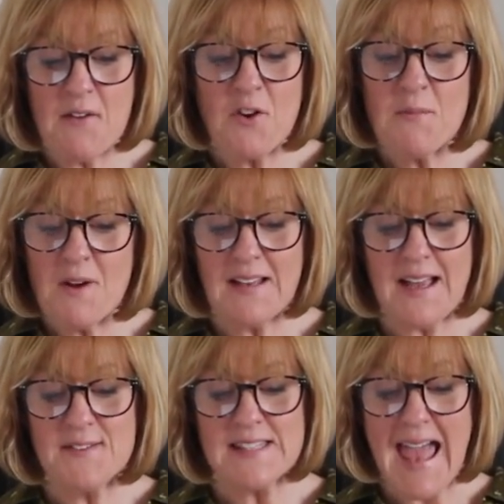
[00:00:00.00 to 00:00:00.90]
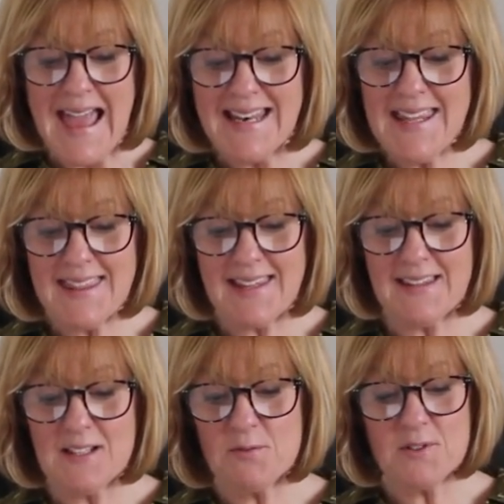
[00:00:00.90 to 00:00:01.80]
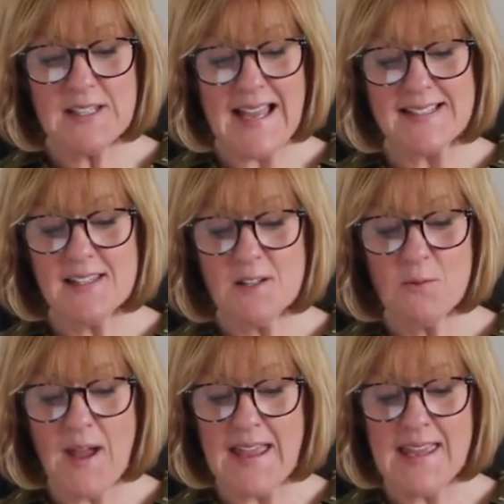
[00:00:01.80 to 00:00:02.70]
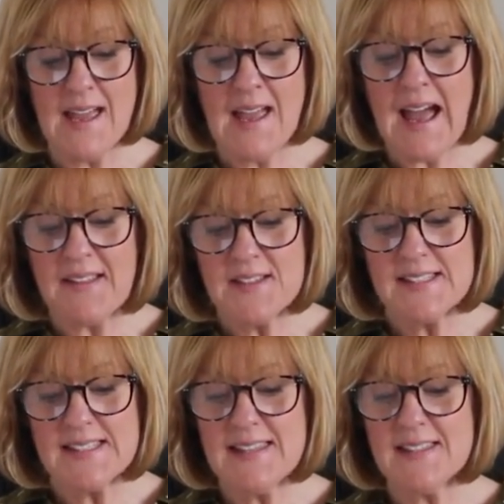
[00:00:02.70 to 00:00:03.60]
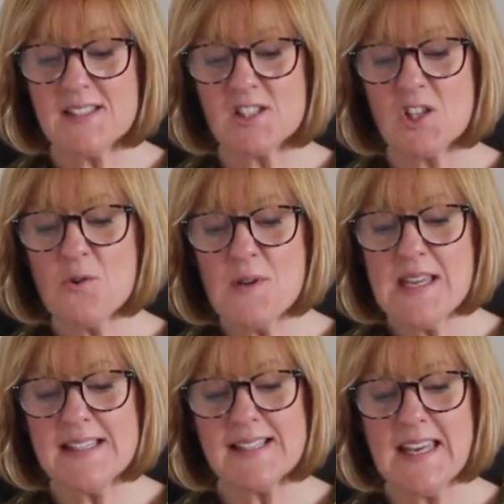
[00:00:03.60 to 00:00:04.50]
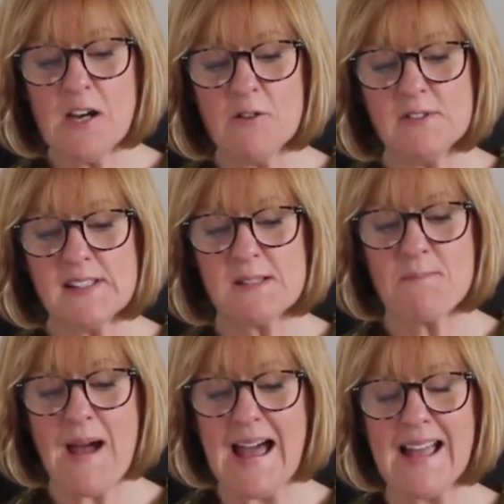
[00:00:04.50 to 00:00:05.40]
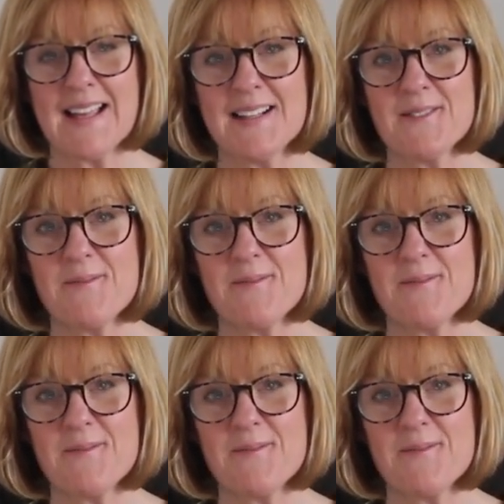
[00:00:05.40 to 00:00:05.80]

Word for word: from our lives anything that would get in the way and the sin that so easily holds us back.